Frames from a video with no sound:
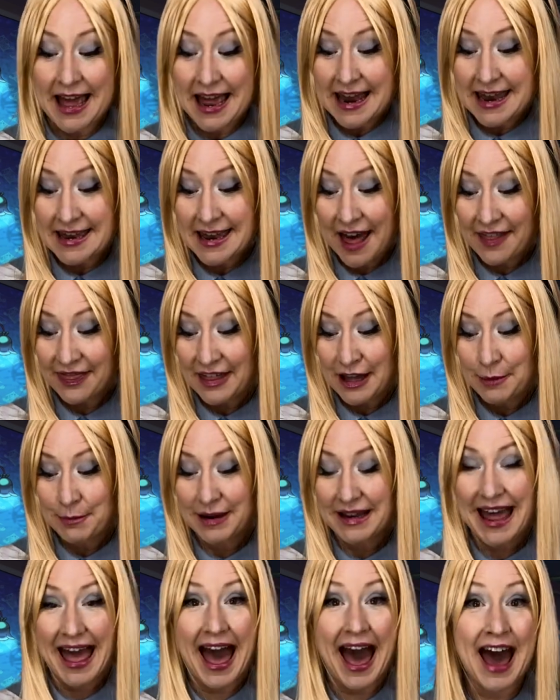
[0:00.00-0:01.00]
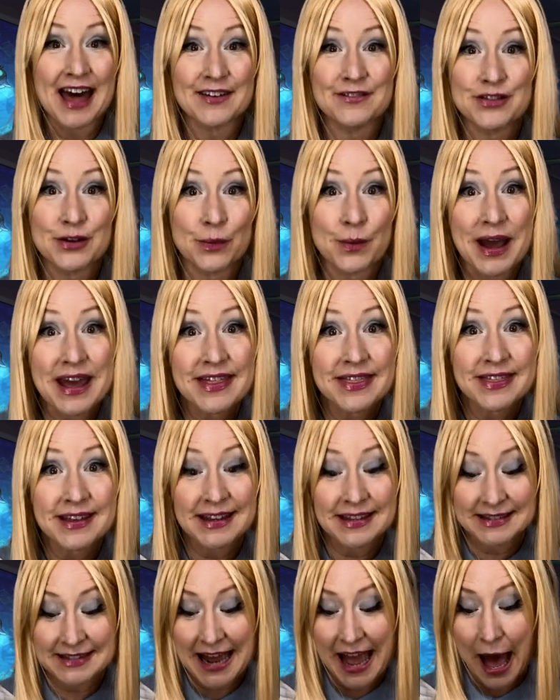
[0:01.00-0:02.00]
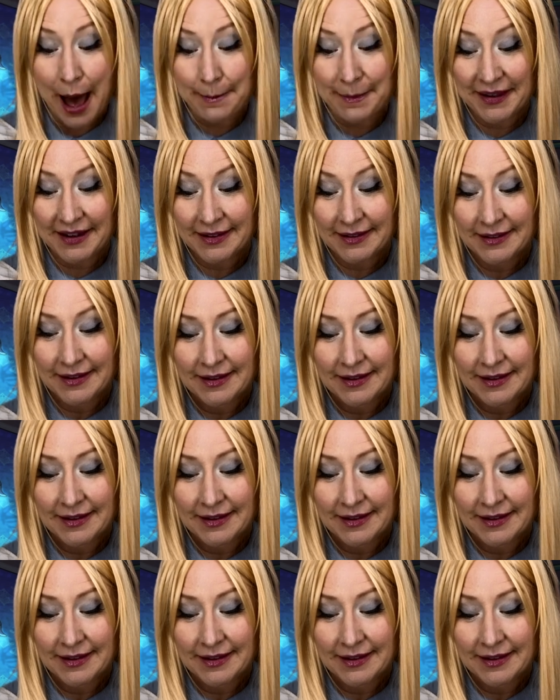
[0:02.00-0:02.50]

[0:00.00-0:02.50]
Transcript: nothing but out of the way things to happen